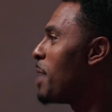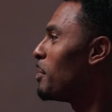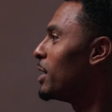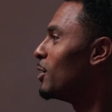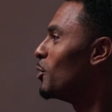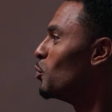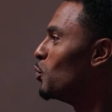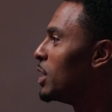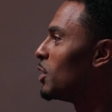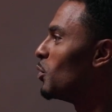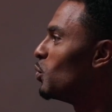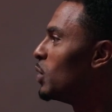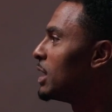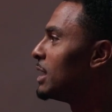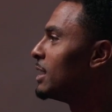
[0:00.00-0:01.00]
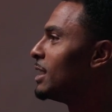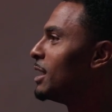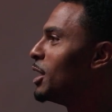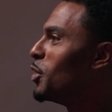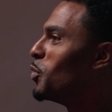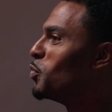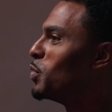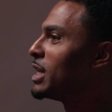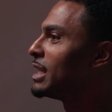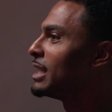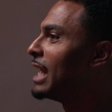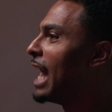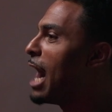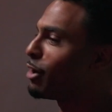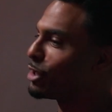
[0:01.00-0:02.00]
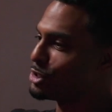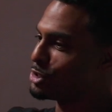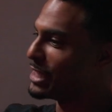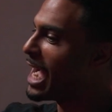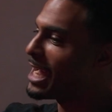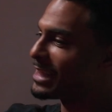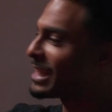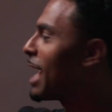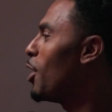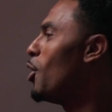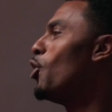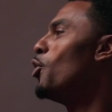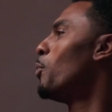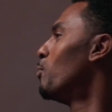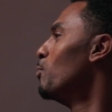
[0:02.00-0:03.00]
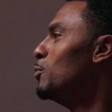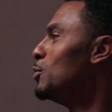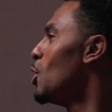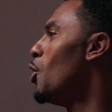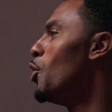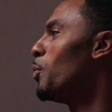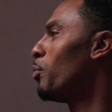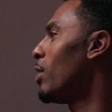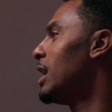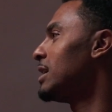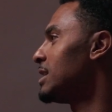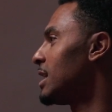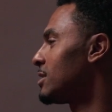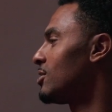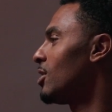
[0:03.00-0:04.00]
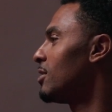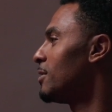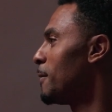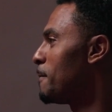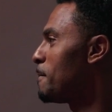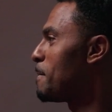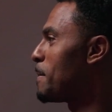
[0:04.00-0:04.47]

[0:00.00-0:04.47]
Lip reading: happen? How did that whole project start?